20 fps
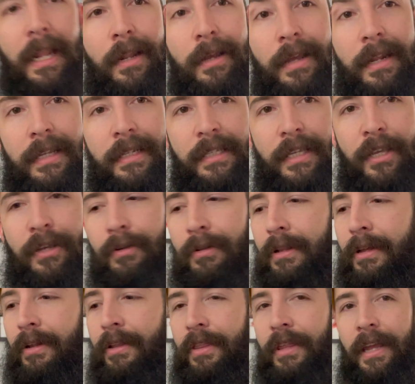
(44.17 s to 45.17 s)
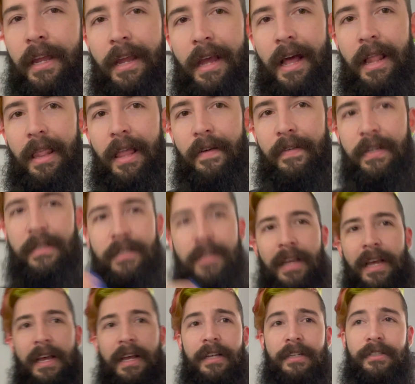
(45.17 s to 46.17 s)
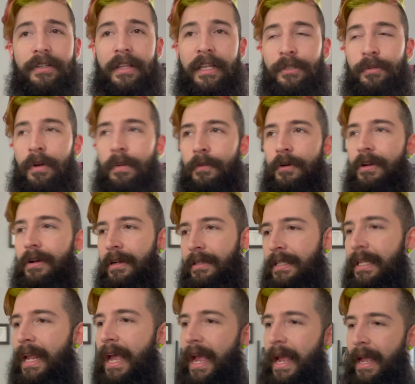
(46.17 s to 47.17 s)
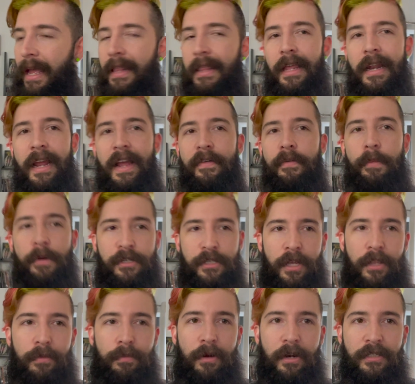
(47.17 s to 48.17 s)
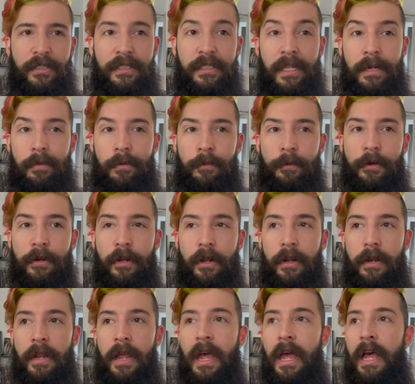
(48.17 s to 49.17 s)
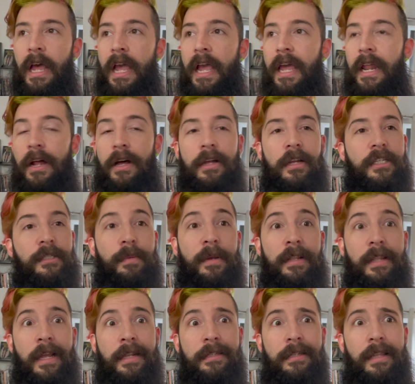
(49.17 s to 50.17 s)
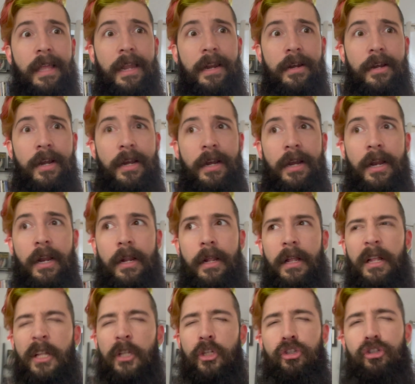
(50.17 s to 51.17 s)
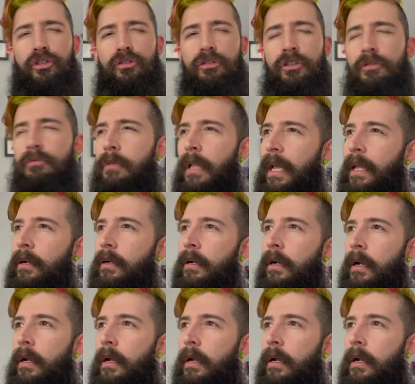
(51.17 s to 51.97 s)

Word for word: Look at this cute little thing. I love it. So that's what I'm working on today. And then I have a bunch of other projects that I'm gonna work on and I'll explain that to later. To later.